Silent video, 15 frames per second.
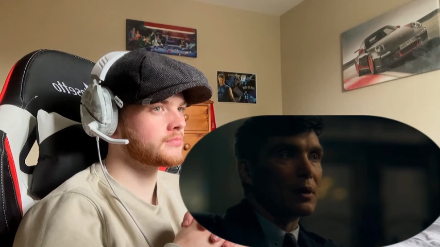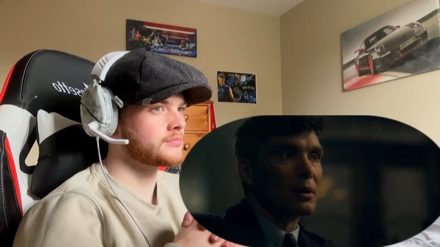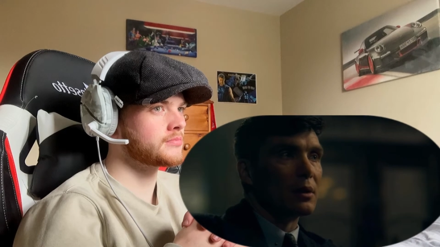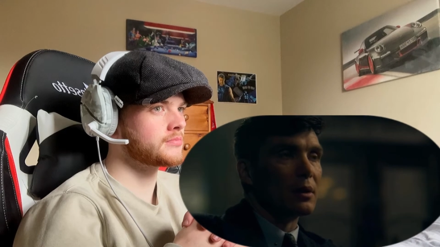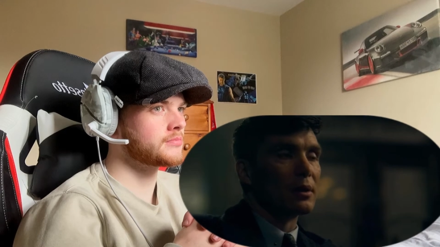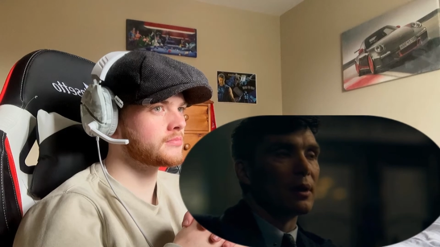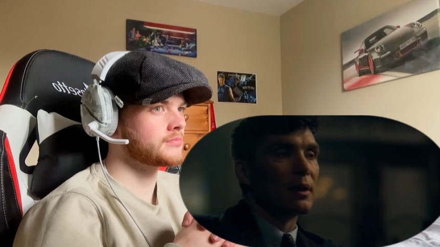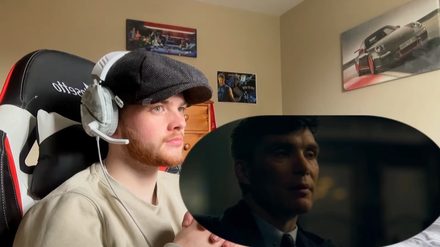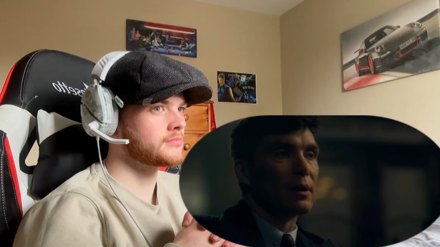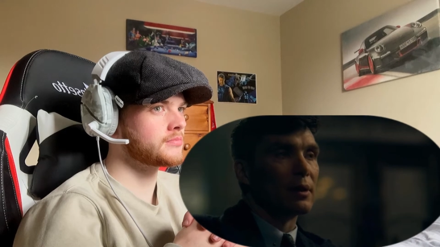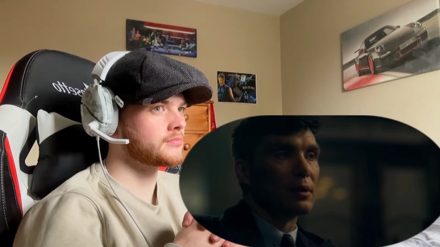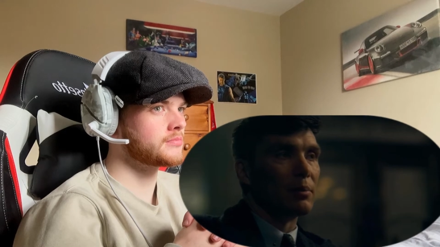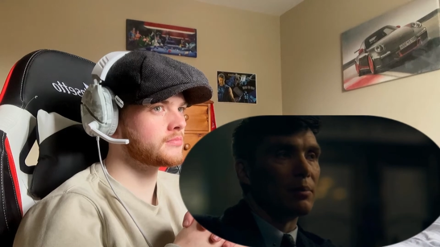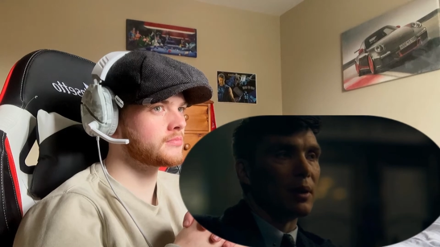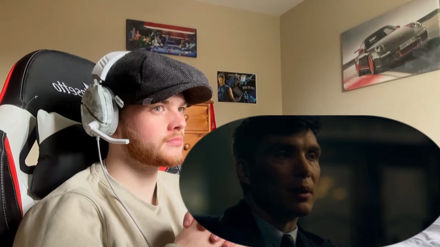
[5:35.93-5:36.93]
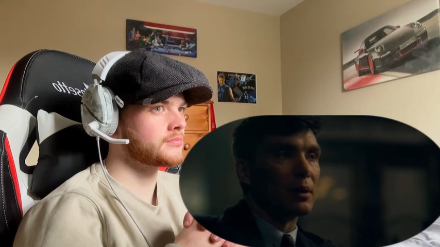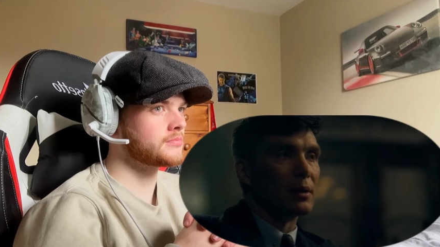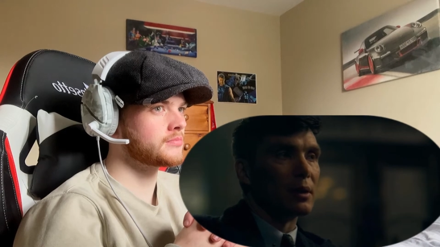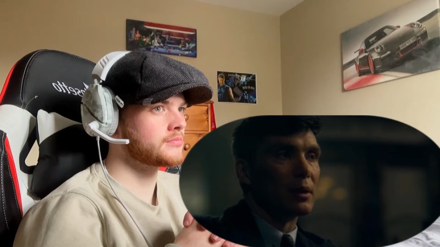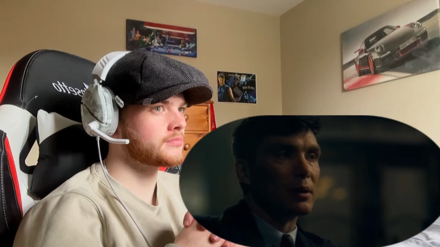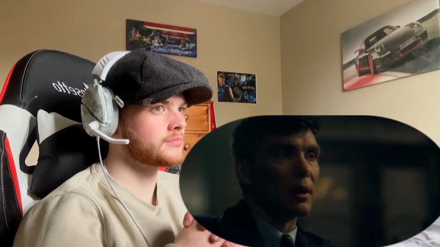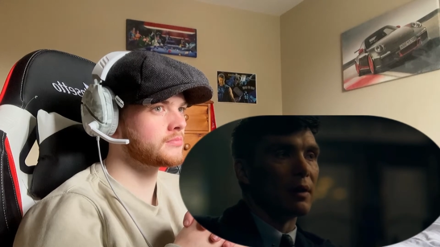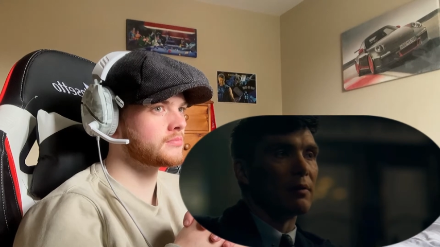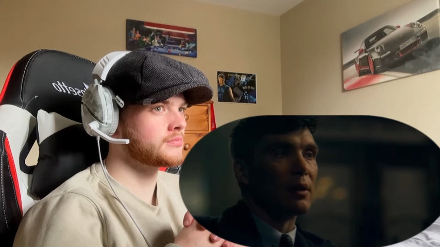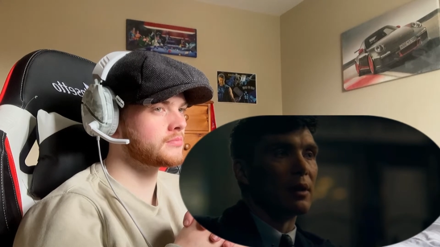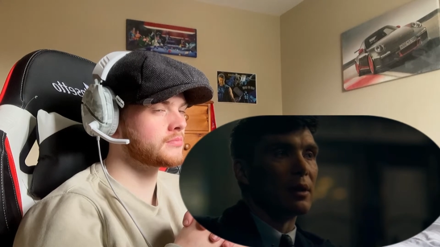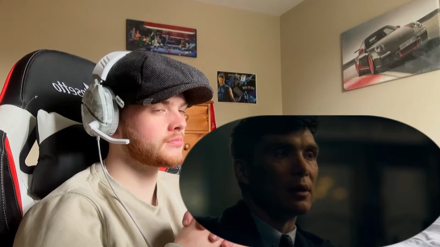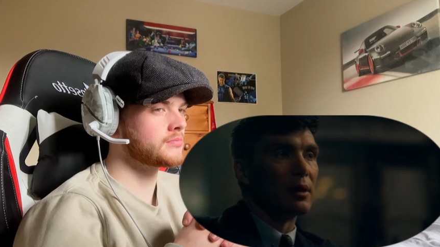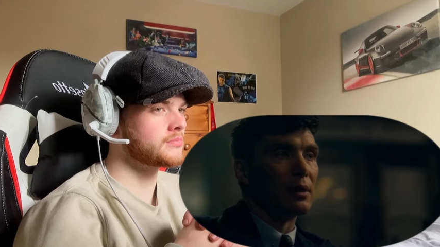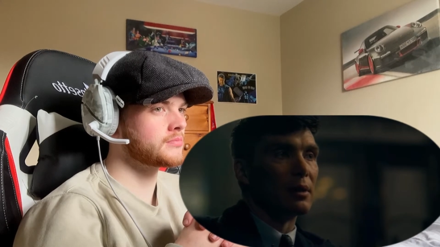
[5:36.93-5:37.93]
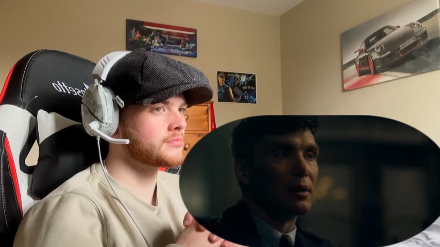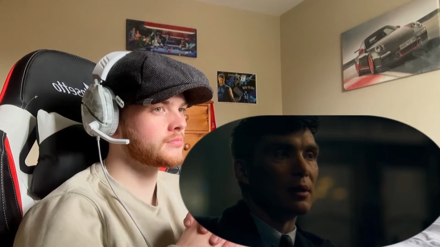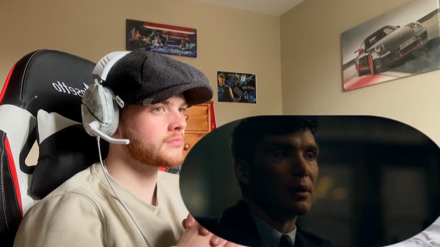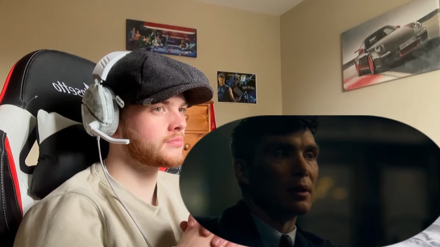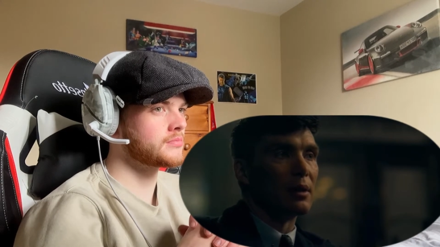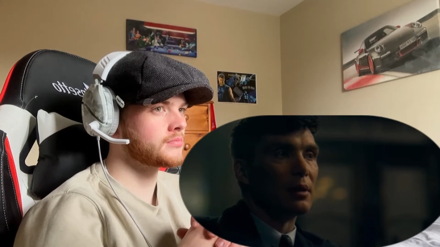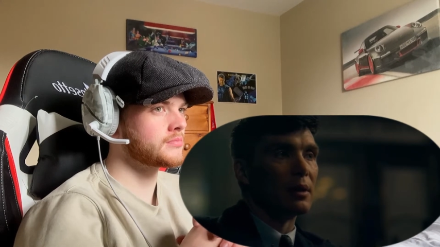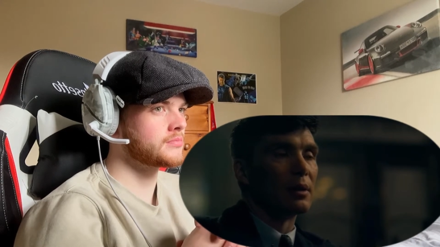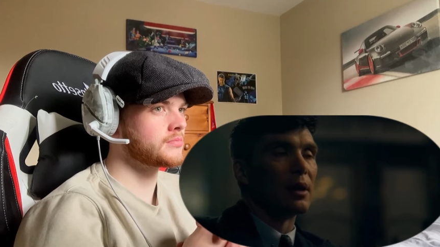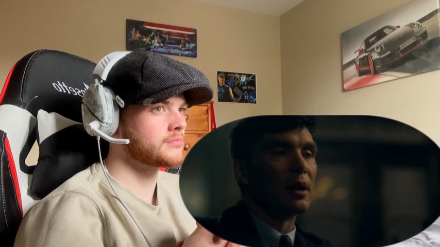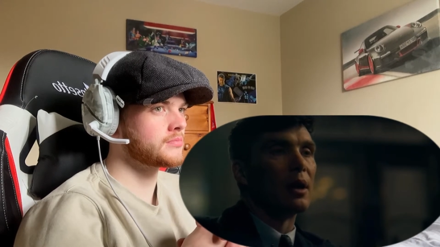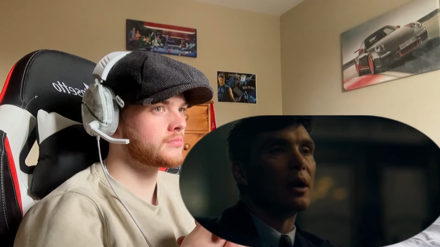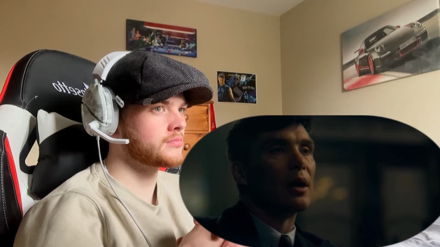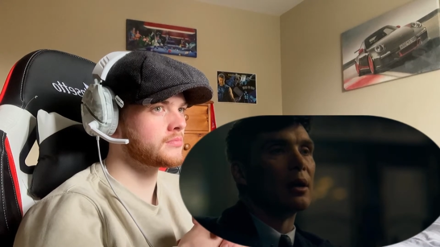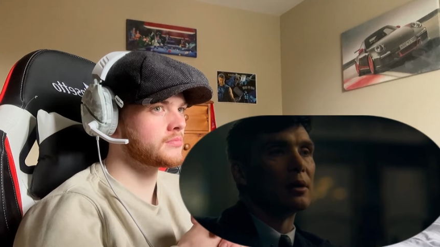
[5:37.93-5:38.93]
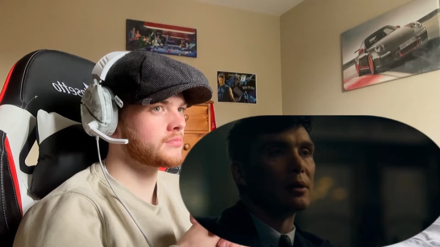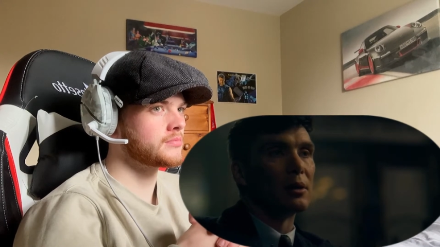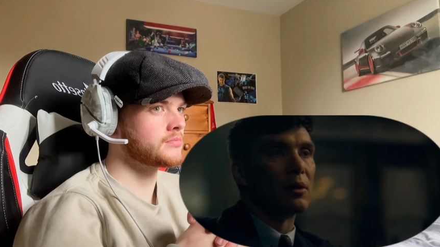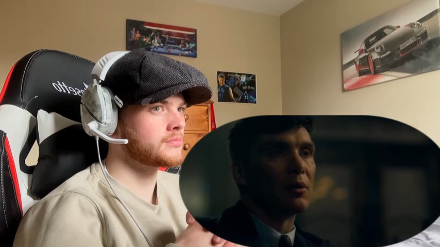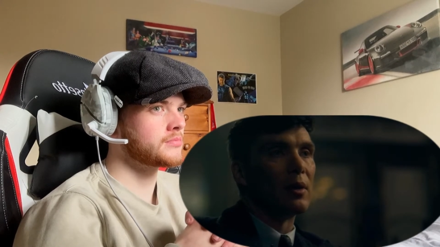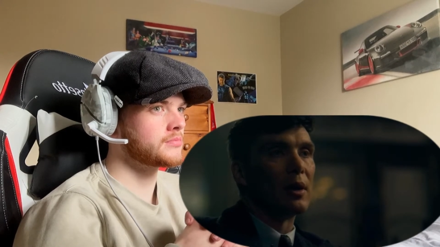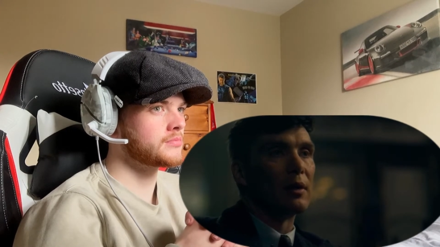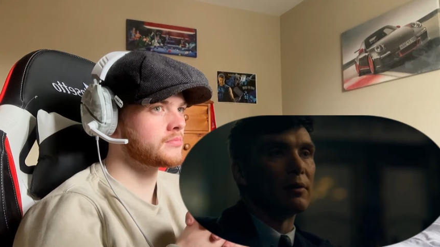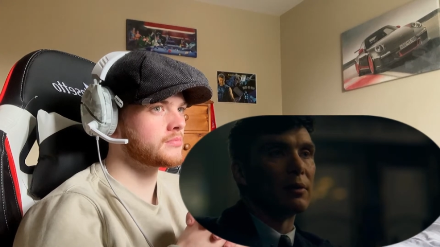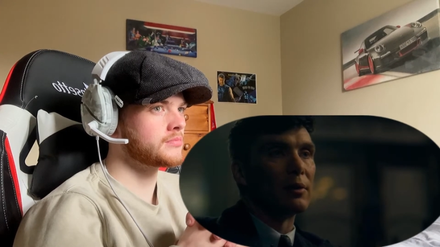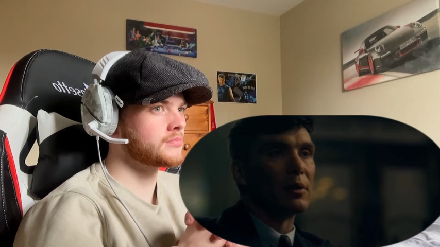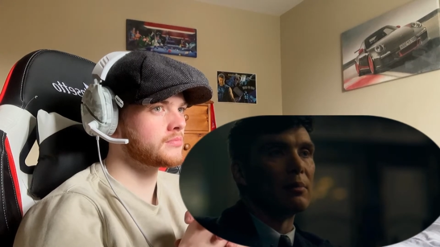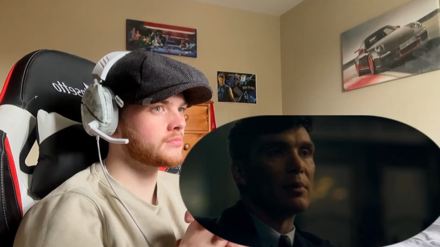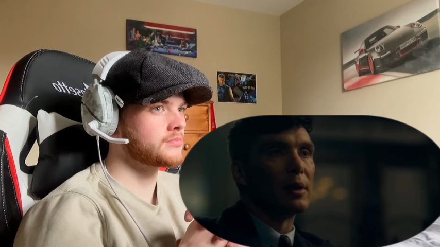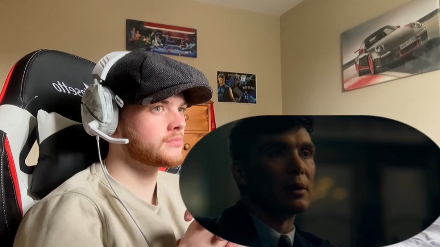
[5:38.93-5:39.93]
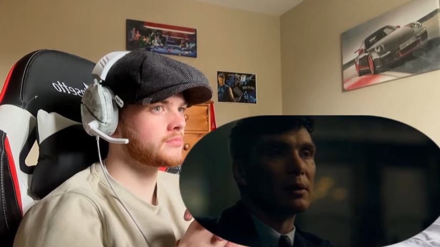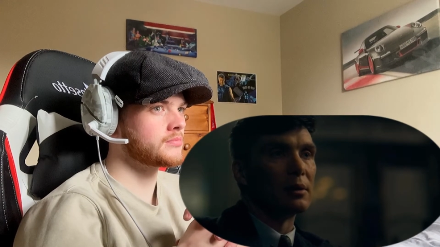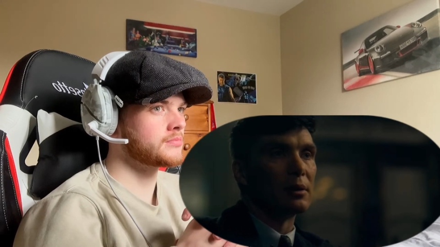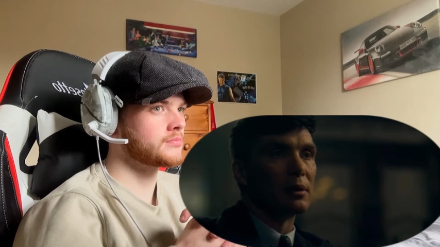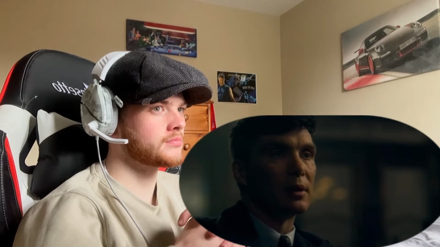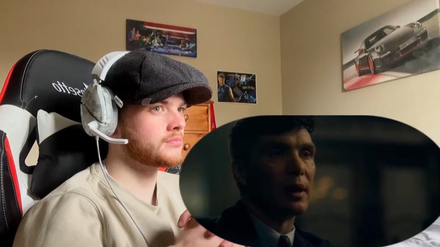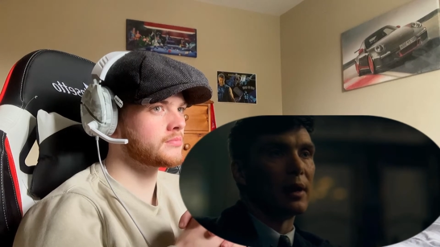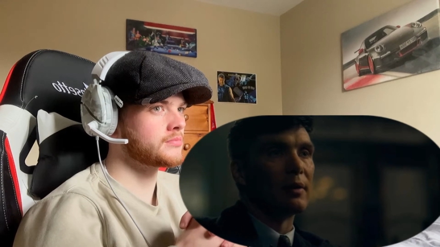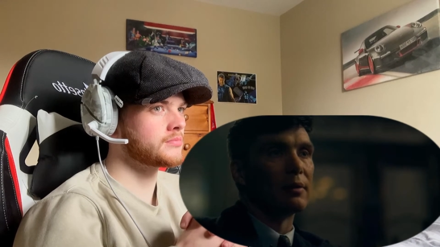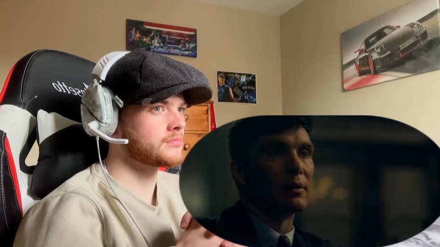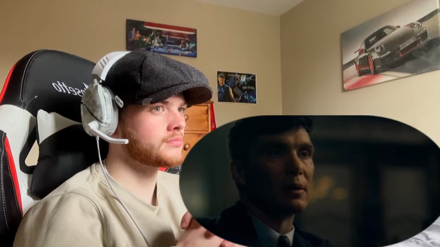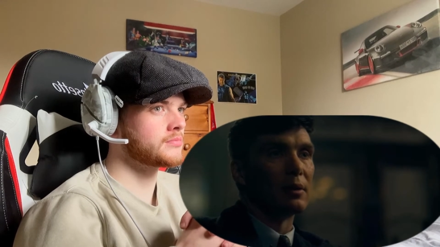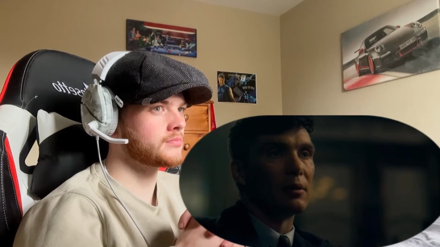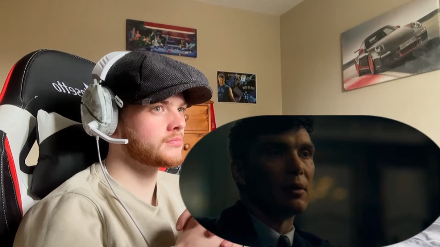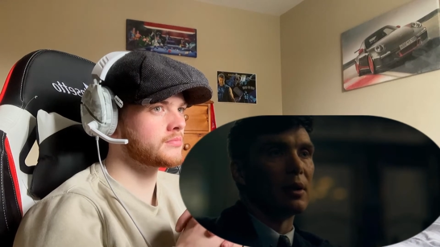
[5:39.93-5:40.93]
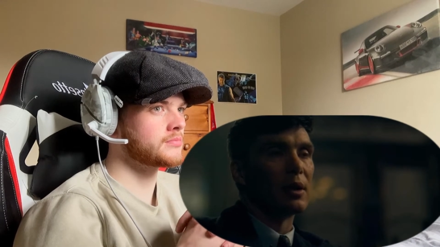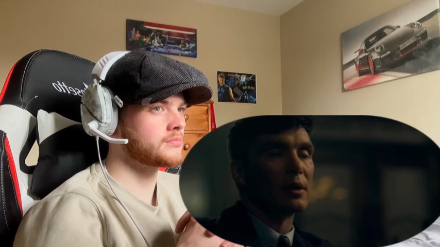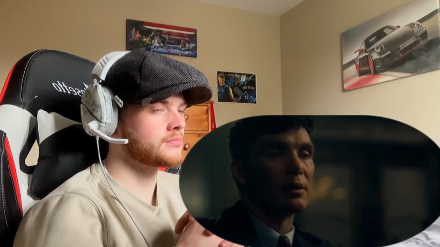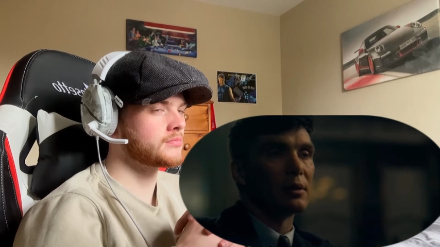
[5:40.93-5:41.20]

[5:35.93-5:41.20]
Speaker 1: since I've entered politics, I've learned that the line doesn't go out from the middle to the left and the right.